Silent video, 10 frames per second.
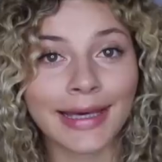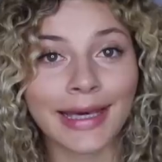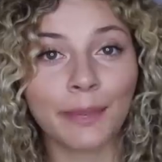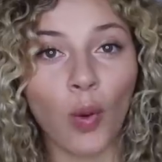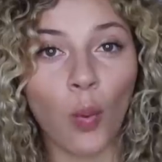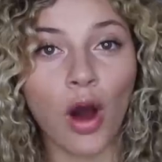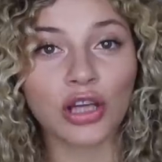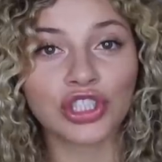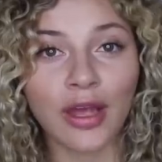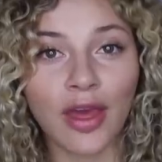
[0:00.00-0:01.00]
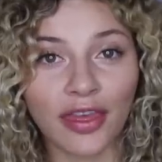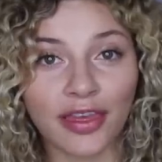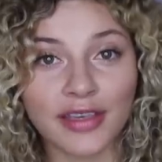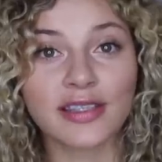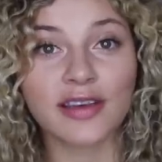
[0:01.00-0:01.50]
keep watching
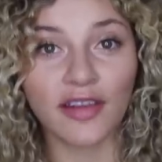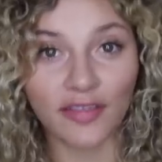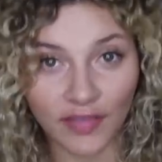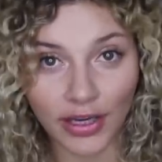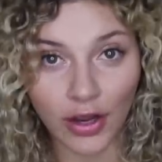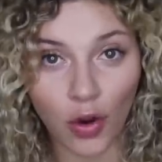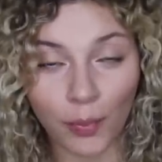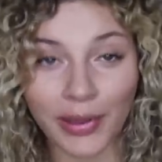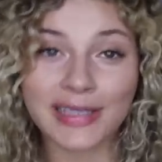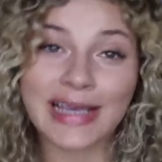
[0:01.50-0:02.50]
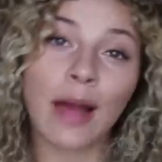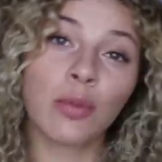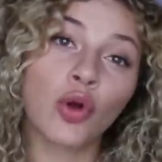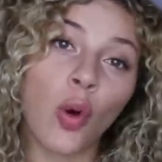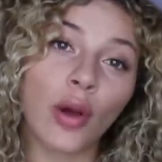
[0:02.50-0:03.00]
this video because I
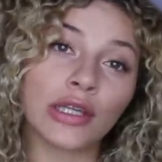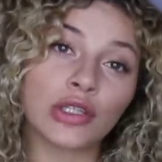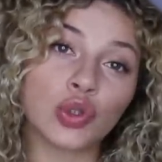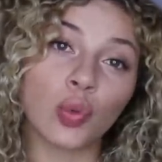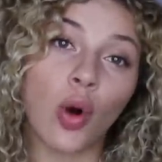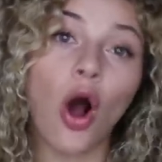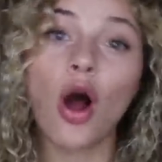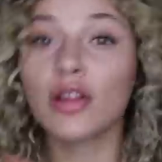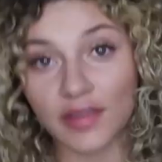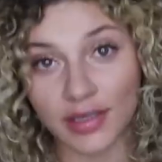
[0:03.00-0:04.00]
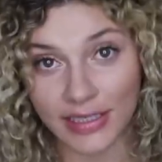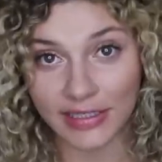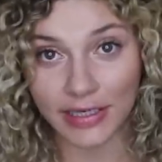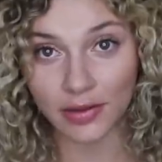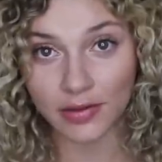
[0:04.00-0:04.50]
will go into all of the
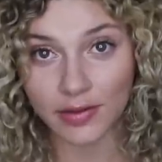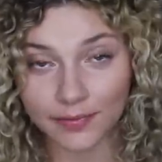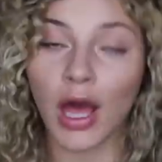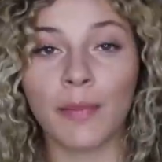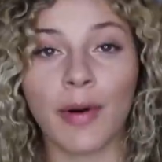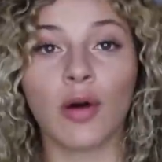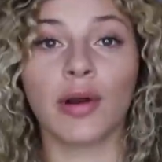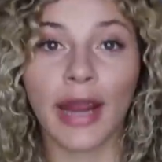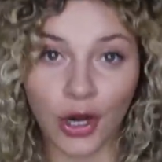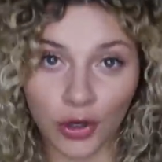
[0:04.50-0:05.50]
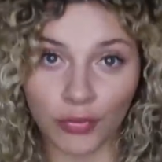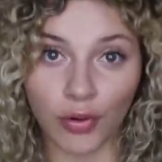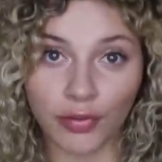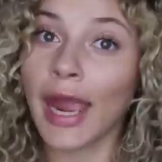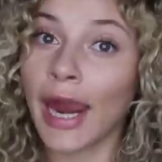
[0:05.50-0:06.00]
details about hair
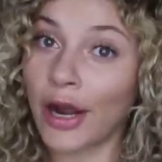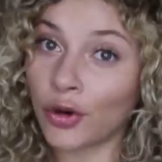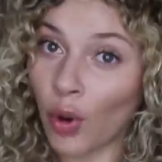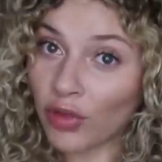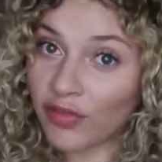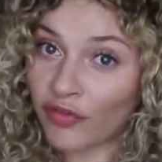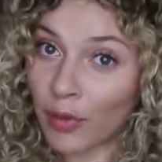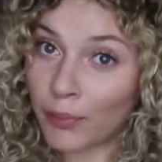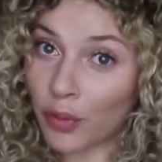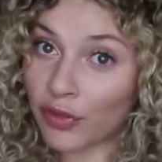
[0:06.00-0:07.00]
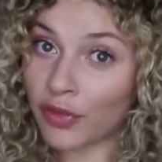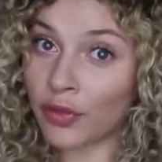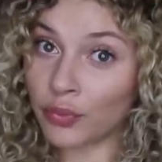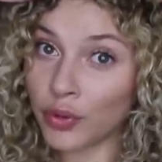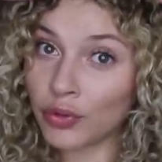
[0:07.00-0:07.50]
growth. Hair growth from both
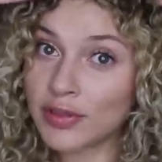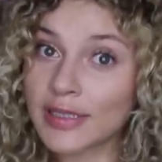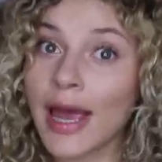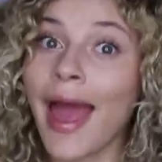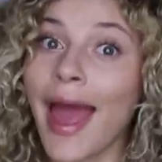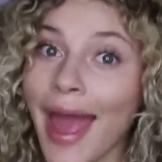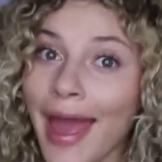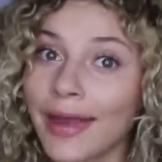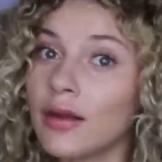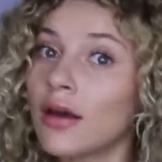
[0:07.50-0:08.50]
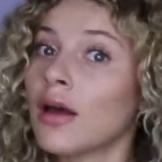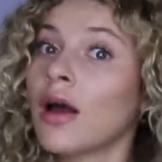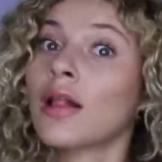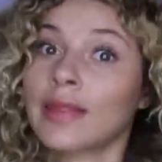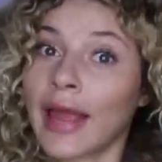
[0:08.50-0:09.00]
the roots and
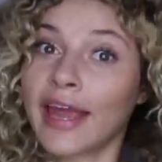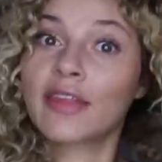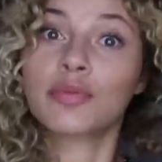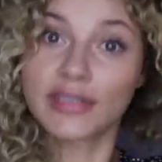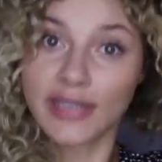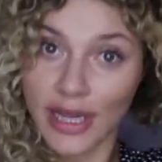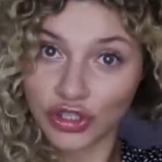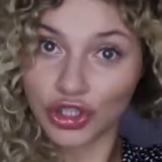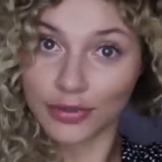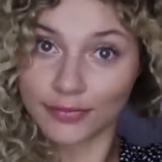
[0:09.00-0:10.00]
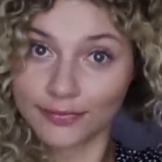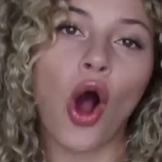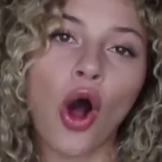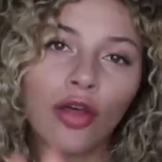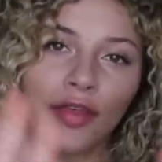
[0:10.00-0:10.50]
length retention.
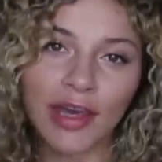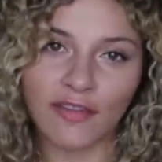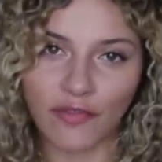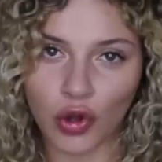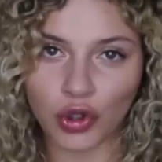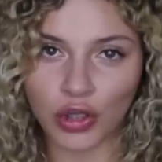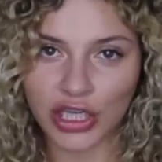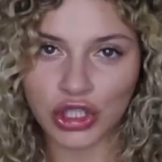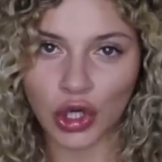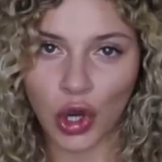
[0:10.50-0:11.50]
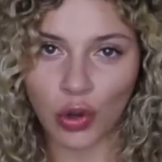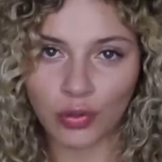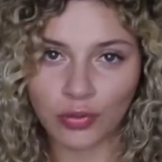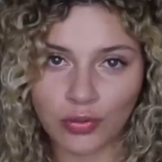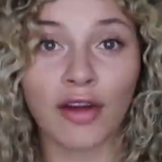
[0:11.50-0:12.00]
All the info you need to know
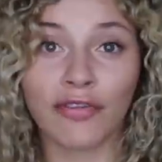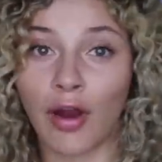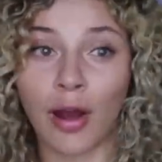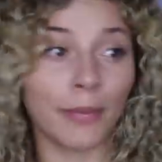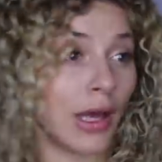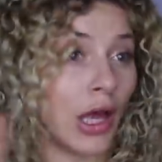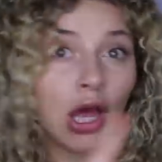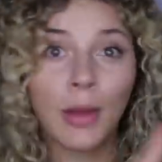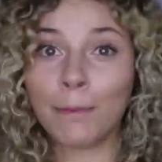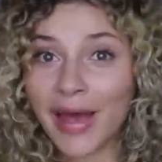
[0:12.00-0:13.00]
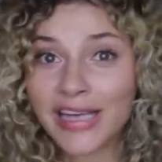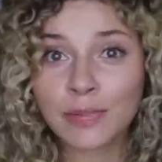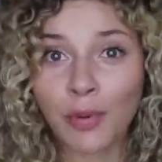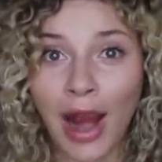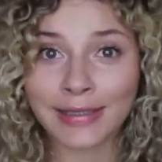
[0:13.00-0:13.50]
from
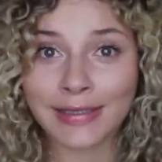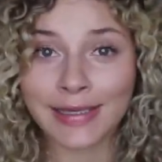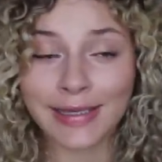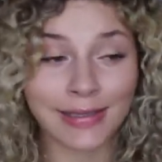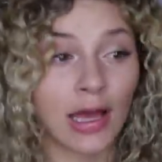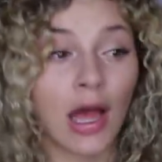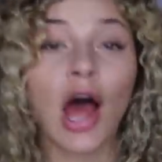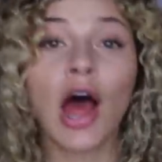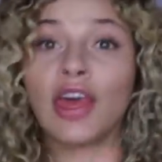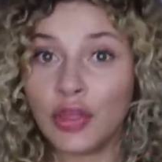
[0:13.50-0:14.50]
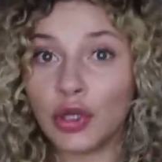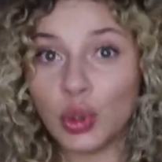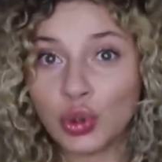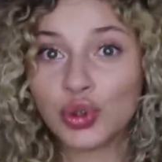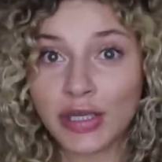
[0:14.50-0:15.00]
best practices, the
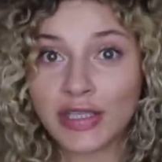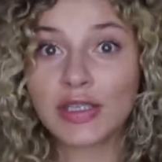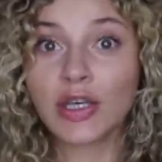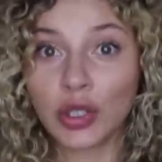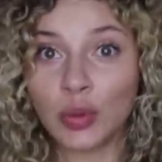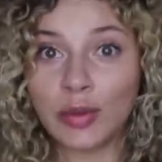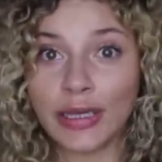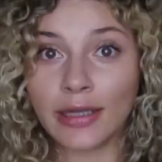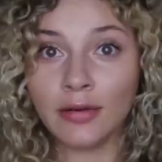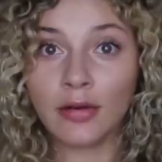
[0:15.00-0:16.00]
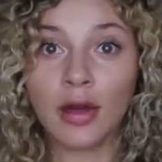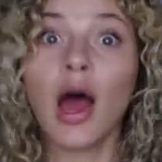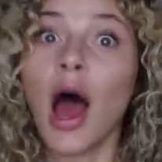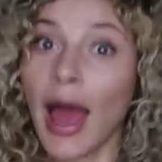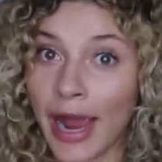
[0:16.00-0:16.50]
nutrients you need,
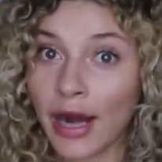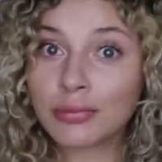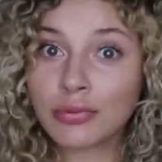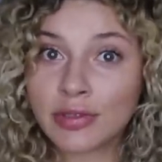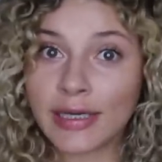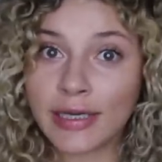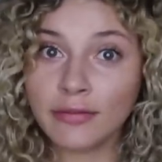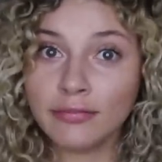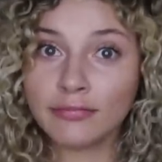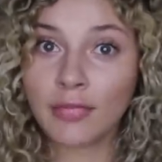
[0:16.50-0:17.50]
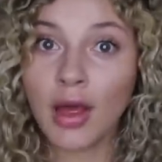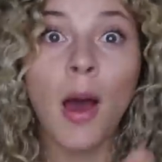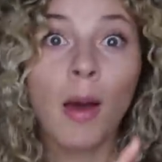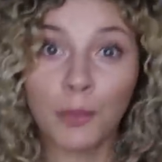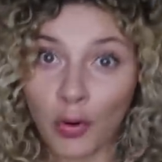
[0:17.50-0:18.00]
a hair routine,
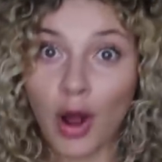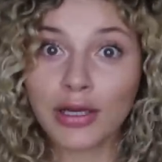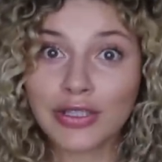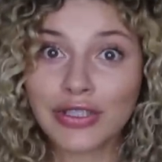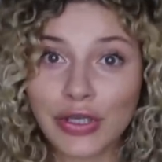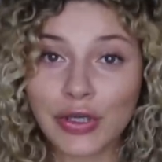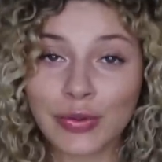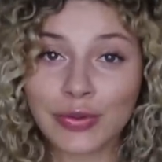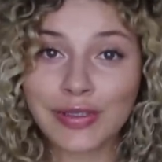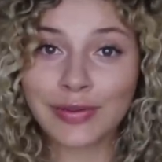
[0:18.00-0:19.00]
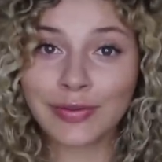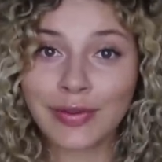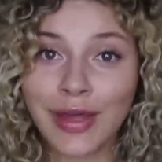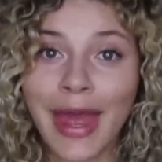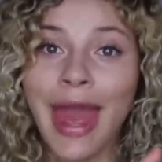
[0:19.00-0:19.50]
products to use,
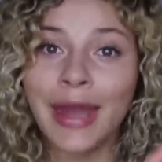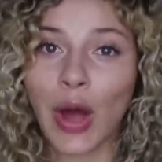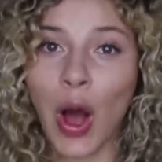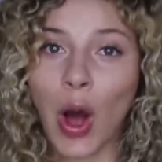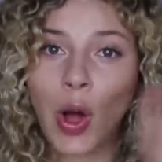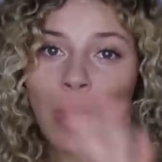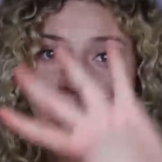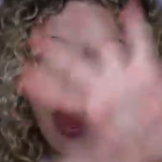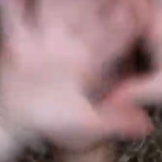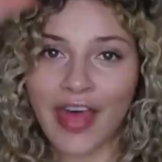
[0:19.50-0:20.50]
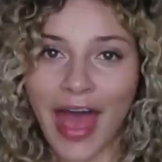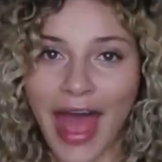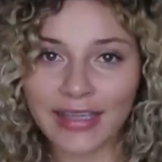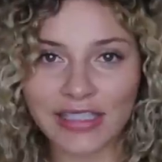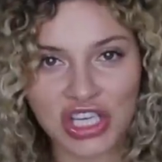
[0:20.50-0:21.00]
and all
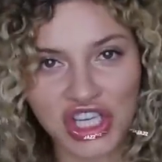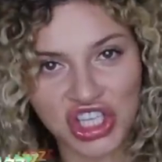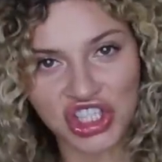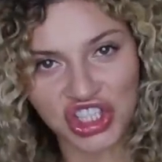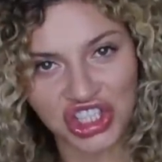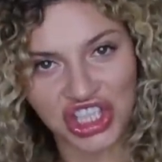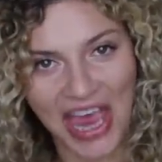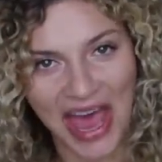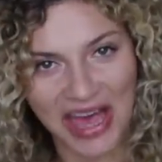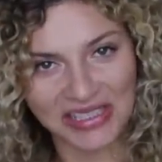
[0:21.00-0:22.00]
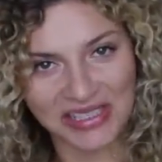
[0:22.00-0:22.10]
that jazz